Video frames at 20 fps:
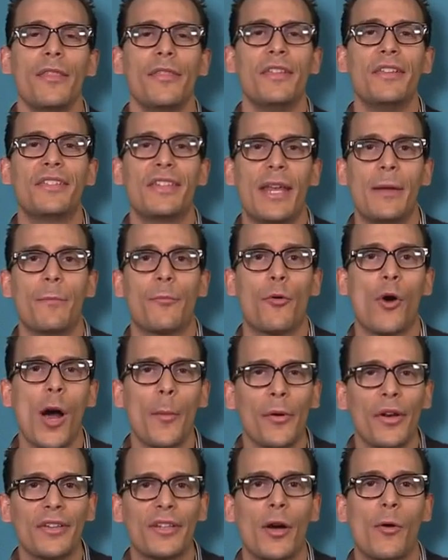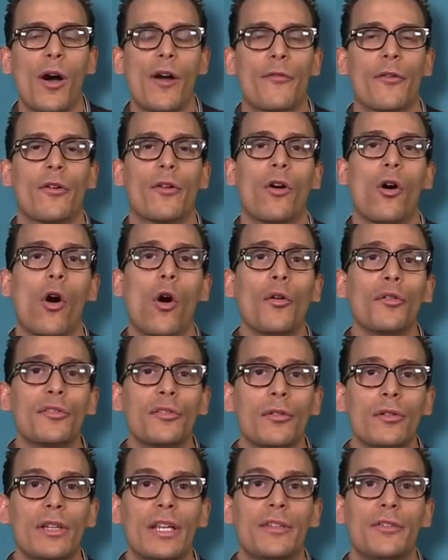These same properties, however,
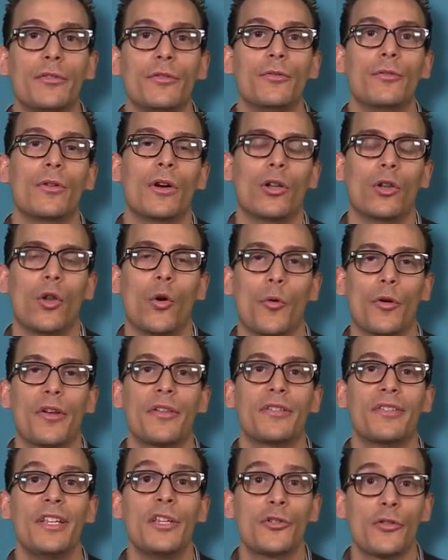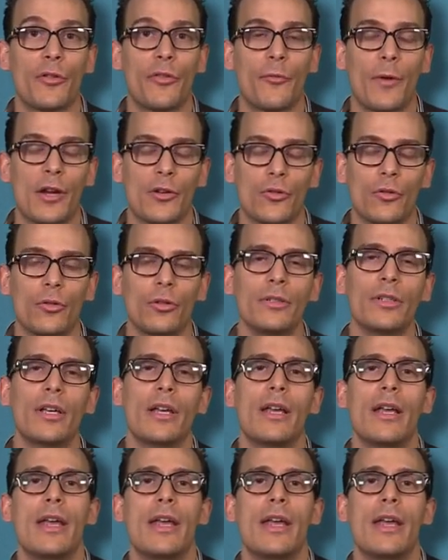also lead to a lowered seizure threshold,